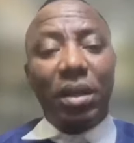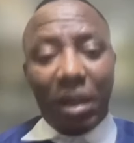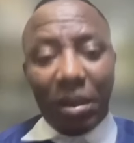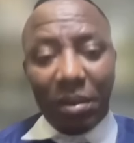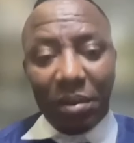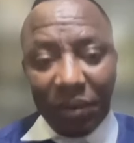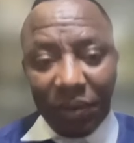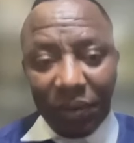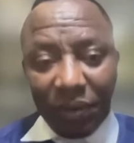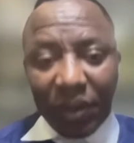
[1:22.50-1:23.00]

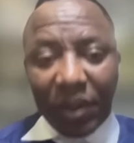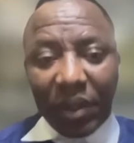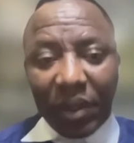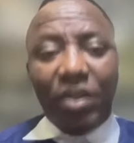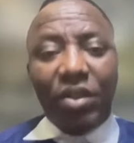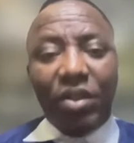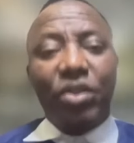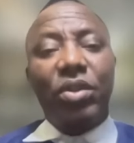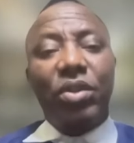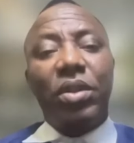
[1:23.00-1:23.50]
me
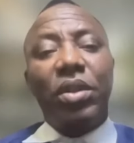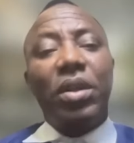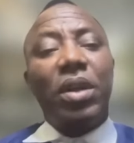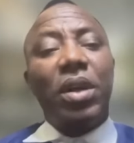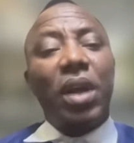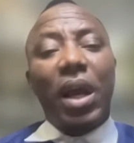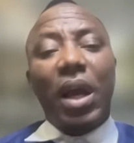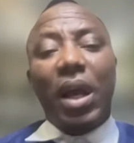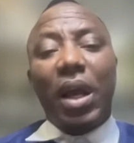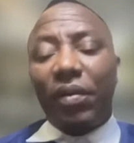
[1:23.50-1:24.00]
finish.
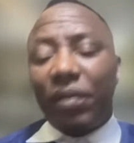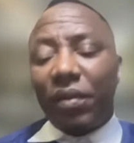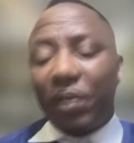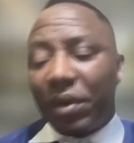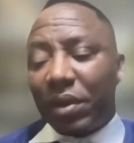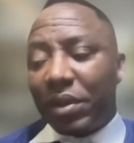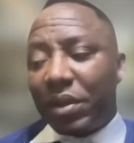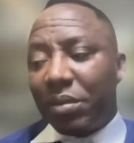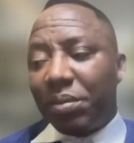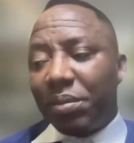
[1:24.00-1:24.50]
I have
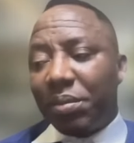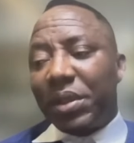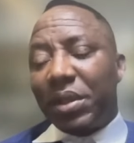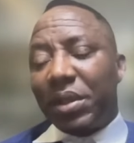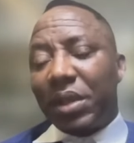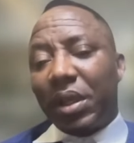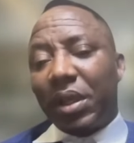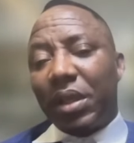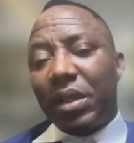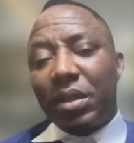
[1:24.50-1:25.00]
nothing personal
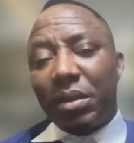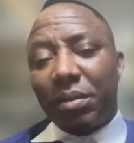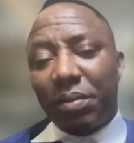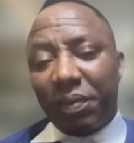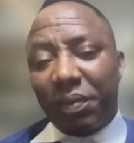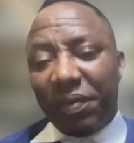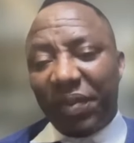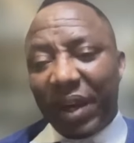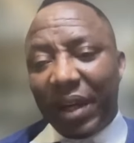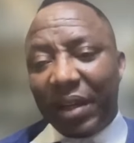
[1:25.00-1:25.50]
against him. In
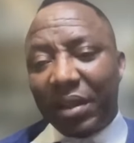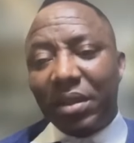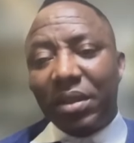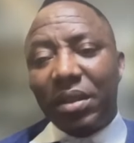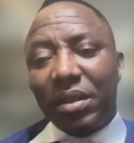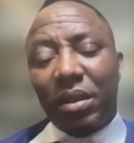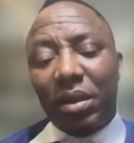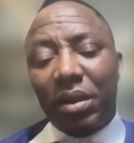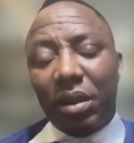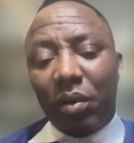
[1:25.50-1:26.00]
fact,
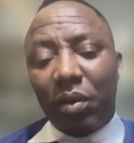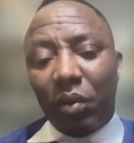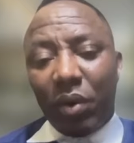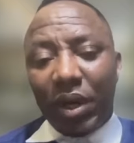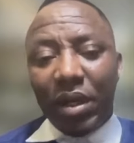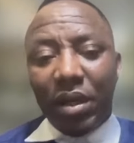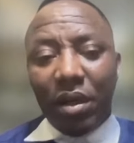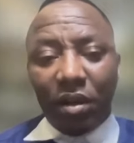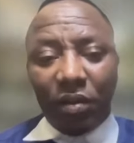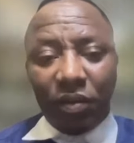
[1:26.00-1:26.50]
were it
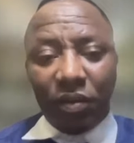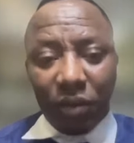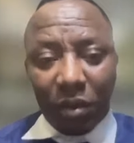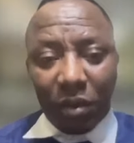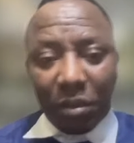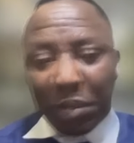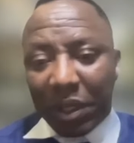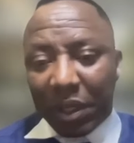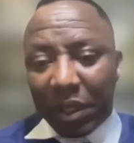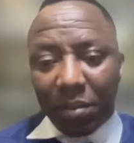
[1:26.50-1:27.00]
not for
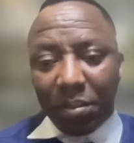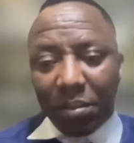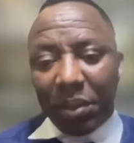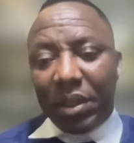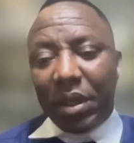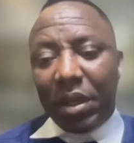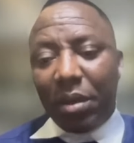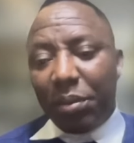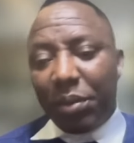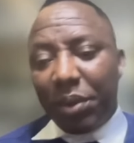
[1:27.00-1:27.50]
me, Peter
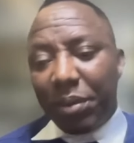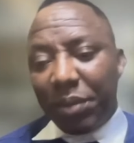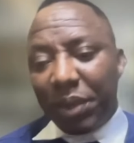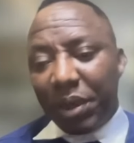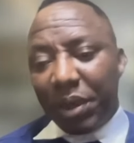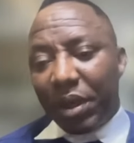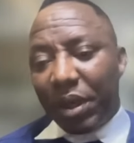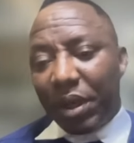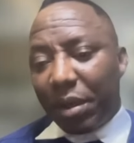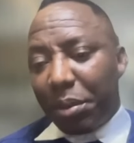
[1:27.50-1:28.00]
Obi may not
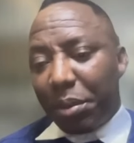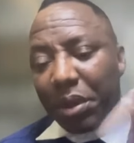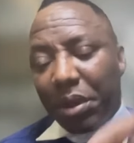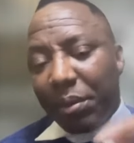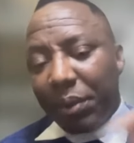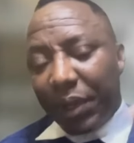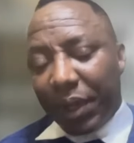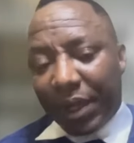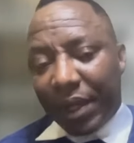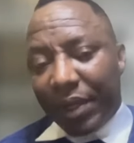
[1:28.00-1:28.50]
have become a
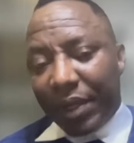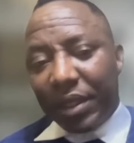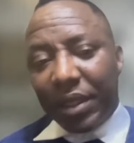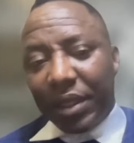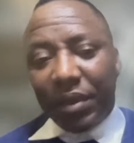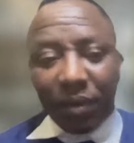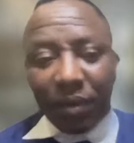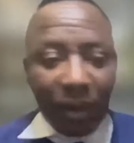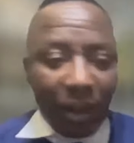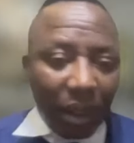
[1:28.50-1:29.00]
candidate
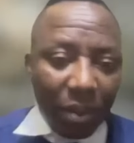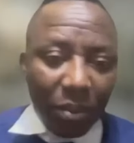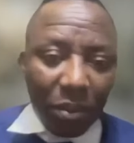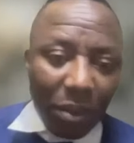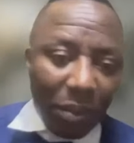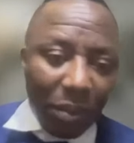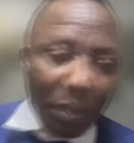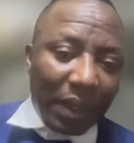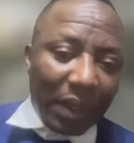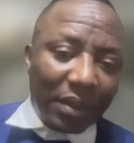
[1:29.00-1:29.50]
of the Labour
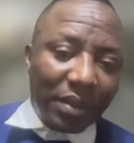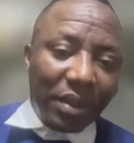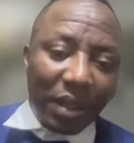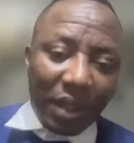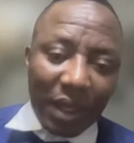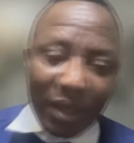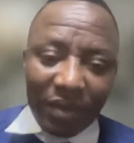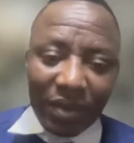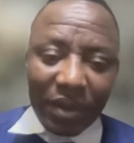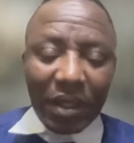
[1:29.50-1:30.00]
Party. And
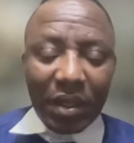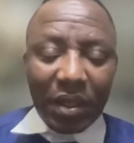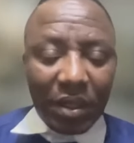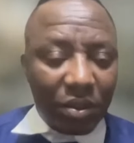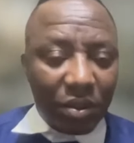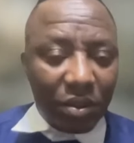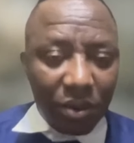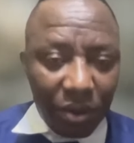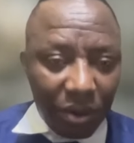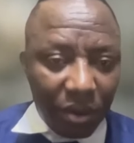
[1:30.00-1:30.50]
I've said this to
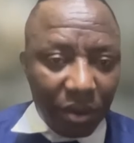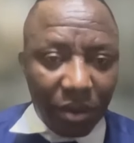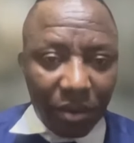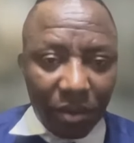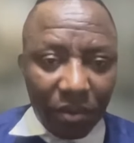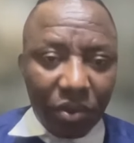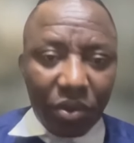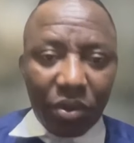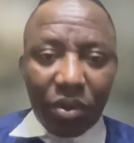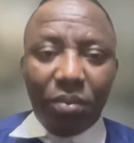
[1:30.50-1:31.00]
you on your
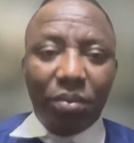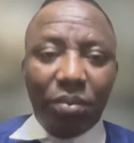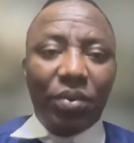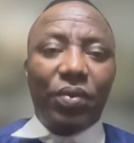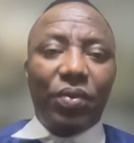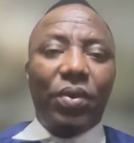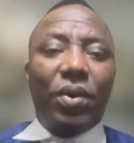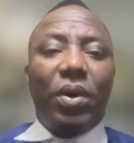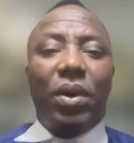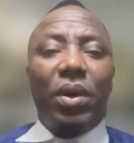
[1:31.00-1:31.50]
show
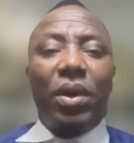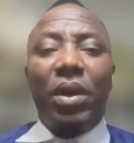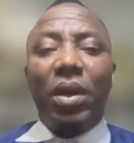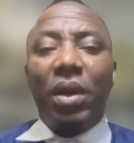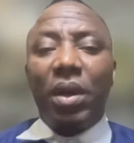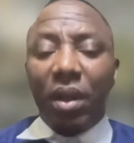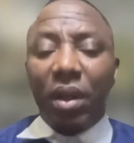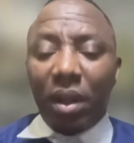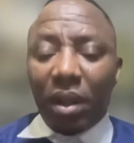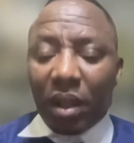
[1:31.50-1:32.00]
before,
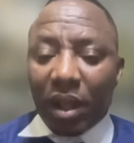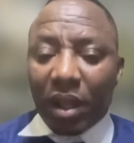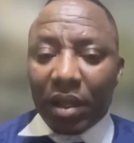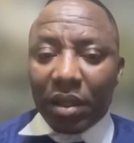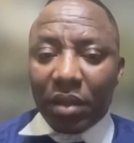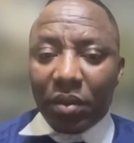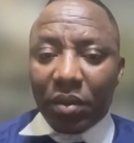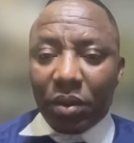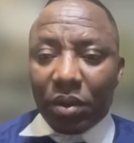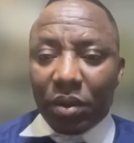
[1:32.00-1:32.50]
that it
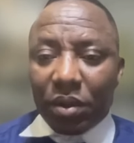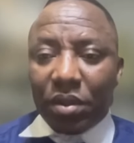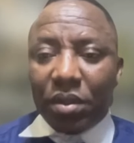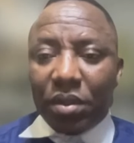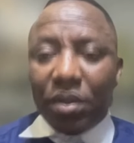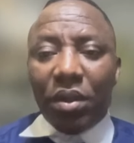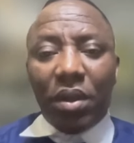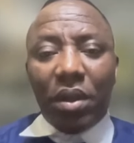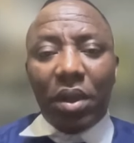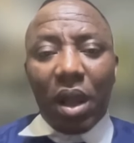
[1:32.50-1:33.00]
was
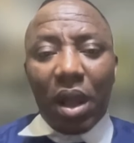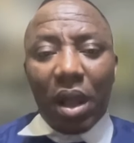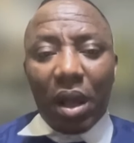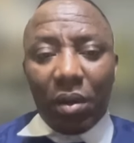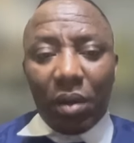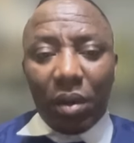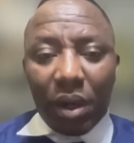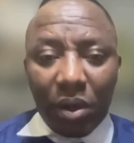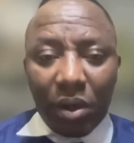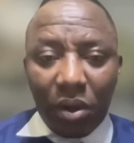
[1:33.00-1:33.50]

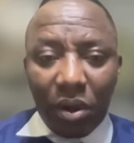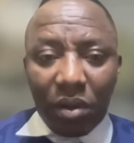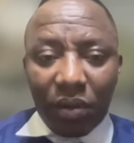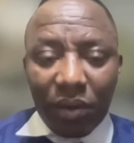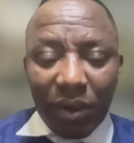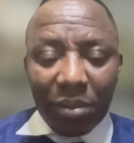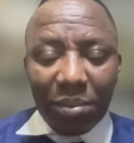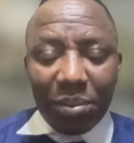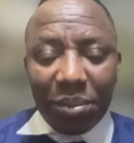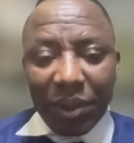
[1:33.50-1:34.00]
our Court of
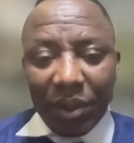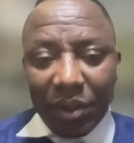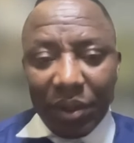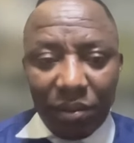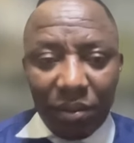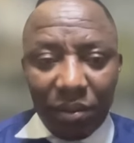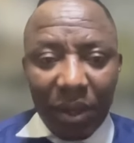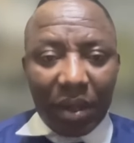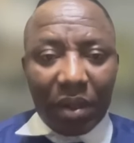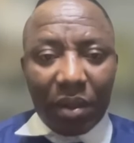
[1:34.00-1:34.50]
Appeal
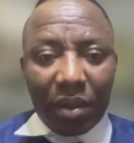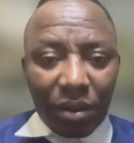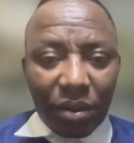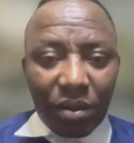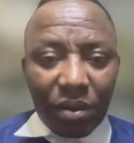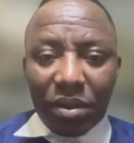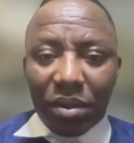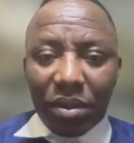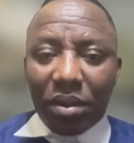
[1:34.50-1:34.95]
records,